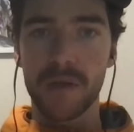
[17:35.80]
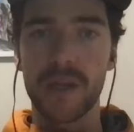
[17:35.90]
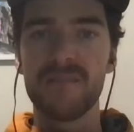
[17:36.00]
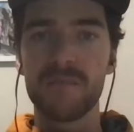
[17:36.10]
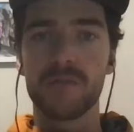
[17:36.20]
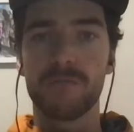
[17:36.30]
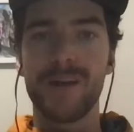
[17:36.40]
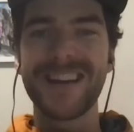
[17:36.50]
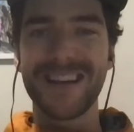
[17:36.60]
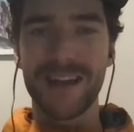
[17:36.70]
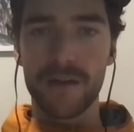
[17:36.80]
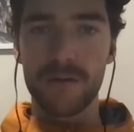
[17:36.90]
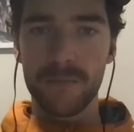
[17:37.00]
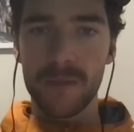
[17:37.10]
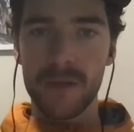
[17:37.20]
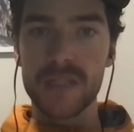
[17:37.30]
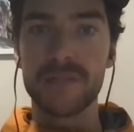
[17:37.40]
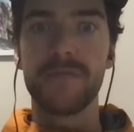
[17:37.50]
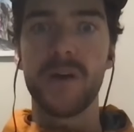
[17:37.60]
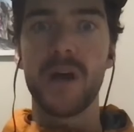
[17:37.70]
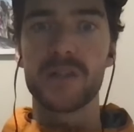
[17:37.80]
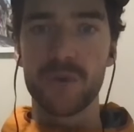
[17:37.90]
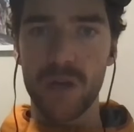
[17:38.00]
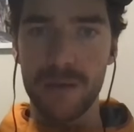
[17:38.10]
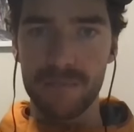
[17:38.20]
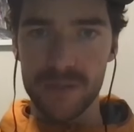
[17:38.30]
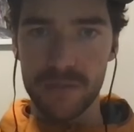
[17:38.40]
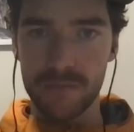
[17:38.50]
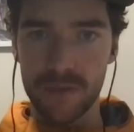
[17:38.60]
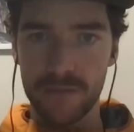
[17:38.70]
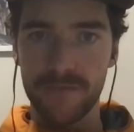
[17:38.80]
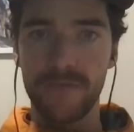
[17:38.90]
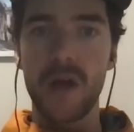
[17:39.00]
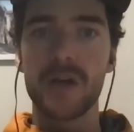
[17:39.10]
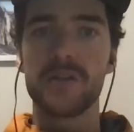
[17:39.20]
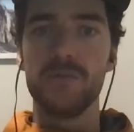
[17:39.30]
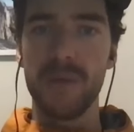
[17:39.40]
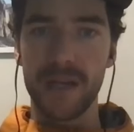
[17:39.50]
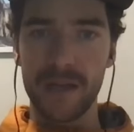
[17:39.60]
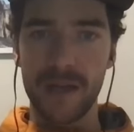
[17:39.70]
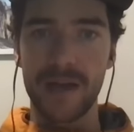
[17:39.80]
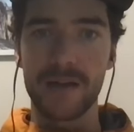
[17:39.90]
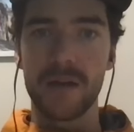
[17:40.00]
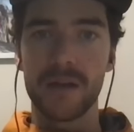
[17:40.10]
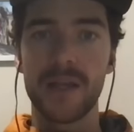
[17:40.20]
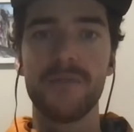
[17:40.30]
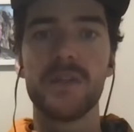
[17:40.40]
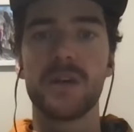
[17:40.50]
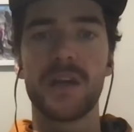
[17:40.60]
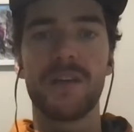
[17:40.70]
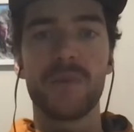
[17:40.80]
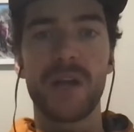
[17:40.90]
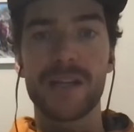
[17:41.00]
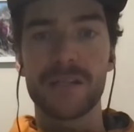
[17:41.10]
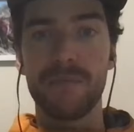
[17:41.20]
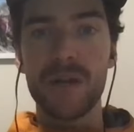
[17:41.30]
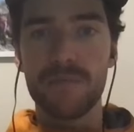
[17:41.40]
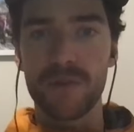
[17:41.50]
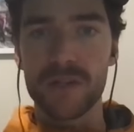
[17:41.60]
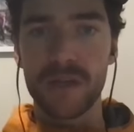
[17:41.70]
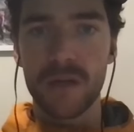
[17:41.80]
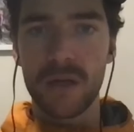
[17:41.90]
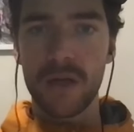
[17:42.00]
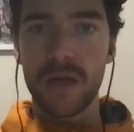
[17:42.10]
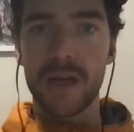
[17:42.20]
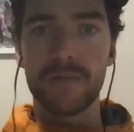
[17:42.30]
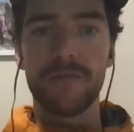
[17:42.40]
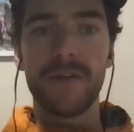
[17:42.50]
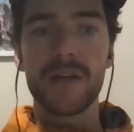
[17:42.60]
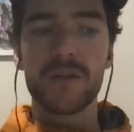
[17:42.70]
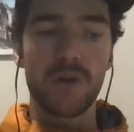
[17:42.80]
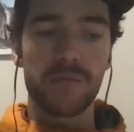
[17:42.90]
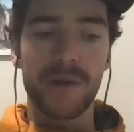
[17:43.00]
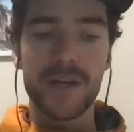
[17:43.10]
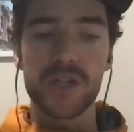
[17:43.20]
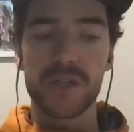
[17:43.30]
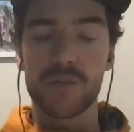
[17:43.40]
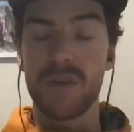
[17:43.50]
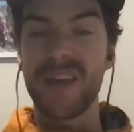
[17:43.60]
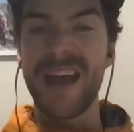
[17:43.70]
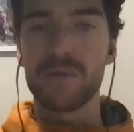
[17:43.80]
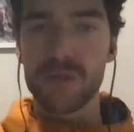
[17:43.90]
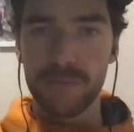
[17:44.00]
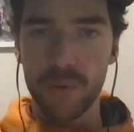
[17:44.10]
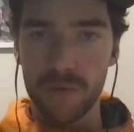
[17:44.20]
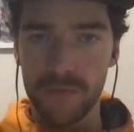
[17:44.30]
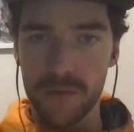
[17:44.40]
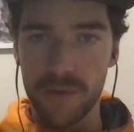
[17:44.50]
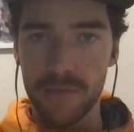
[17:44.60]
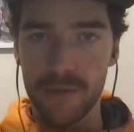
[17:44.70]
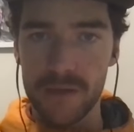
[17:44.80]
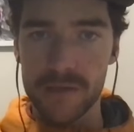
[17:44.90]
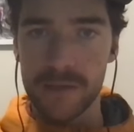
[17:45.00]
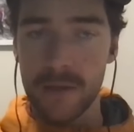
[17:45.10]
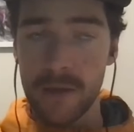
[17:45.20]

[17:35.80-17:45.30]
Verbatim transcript: but government right now is far too cumbersome, far too big. And given that government has a money printer, it can fund operations without support from the populace.